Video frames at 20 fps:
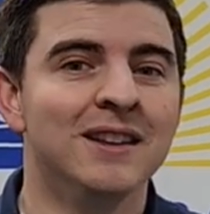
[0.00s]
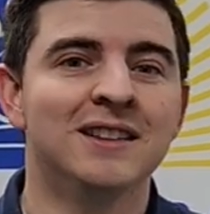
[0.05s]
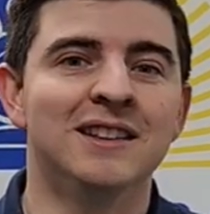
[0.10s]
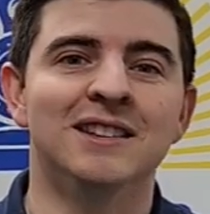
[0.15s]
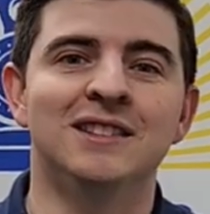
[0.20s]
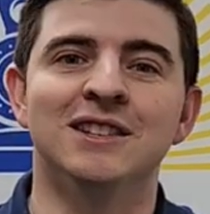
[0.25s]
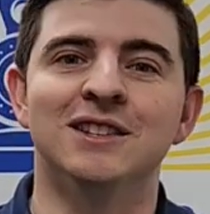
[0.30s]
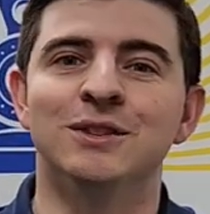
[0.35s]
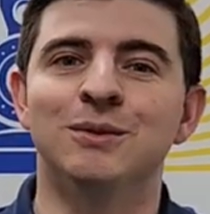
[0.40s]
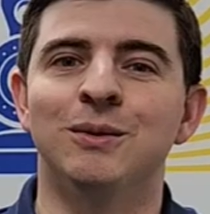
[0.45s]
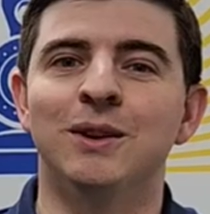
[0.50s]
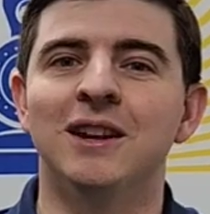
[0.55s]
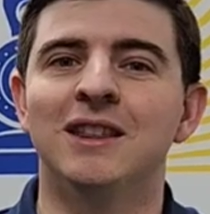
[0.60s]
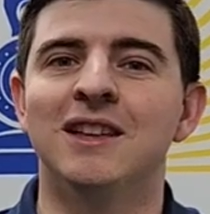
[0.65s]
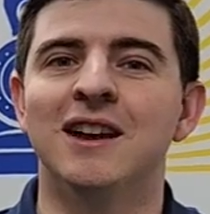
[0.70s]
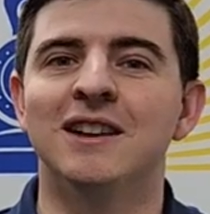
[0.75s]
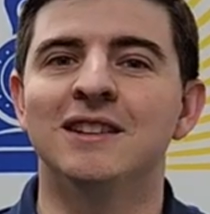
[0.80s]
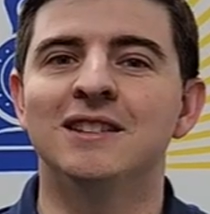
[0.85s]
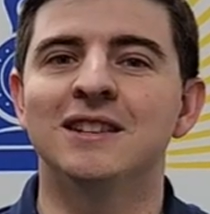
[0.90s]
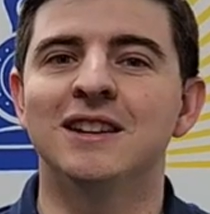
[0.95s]
gets this
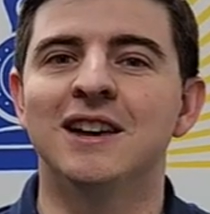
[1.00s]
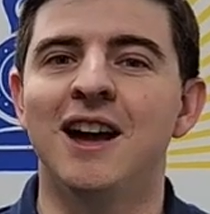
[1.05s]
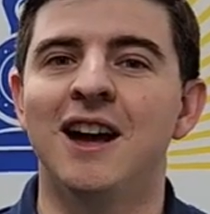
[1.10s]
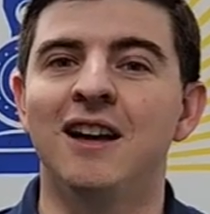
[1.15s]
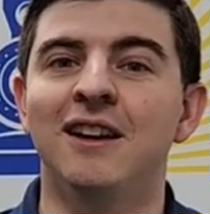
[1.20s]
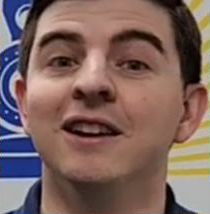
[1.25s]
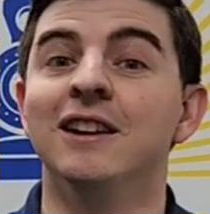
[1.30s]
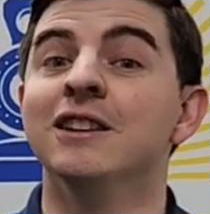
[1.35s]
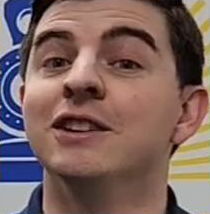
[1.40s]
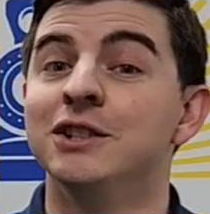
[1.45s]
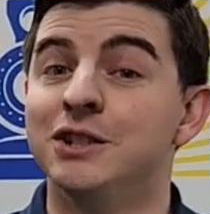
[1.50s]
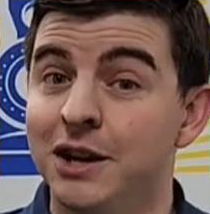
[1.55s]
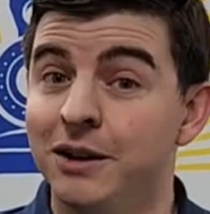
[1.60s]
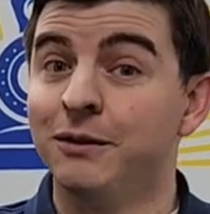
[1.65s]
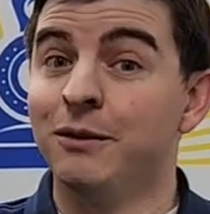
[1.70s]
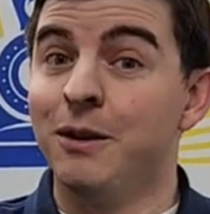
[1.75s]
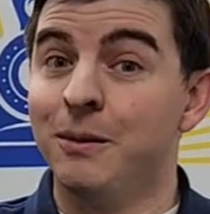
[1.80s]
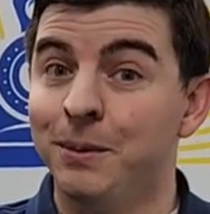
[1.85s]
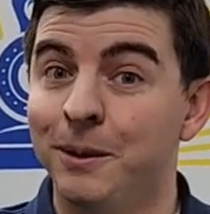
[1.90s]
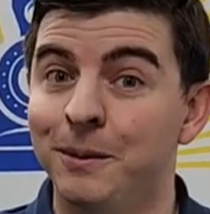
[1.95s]
20,000 gallon
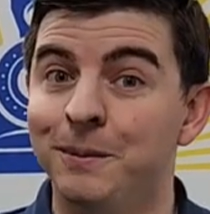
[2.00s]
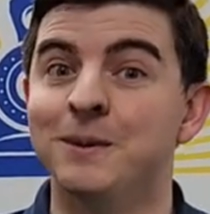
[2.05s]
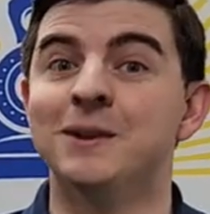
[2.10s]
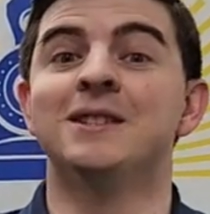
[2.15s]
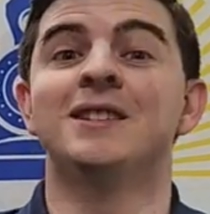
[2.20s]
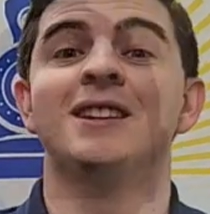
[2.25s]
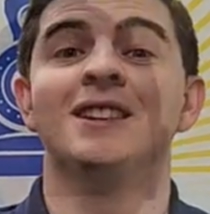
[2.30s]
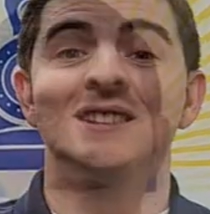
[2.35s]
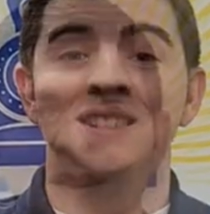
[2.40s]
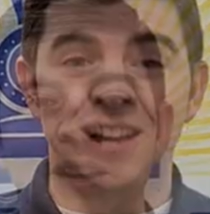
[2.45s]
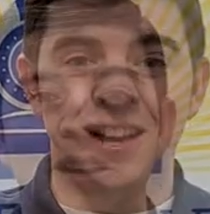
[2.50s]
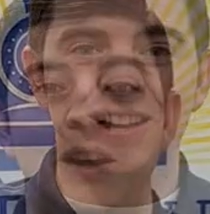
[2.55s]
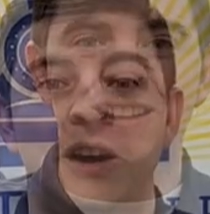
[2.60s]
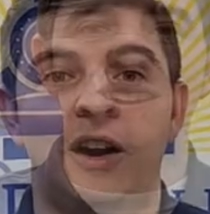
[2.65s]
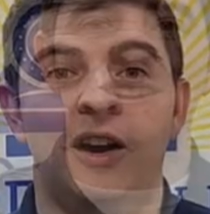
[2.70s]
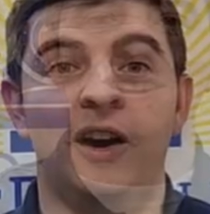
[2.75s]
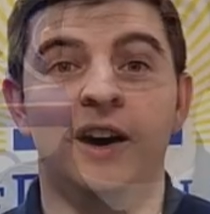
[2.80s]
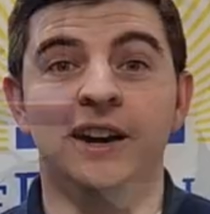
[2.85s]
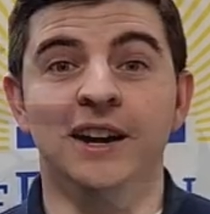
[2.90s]
general purpose tank car.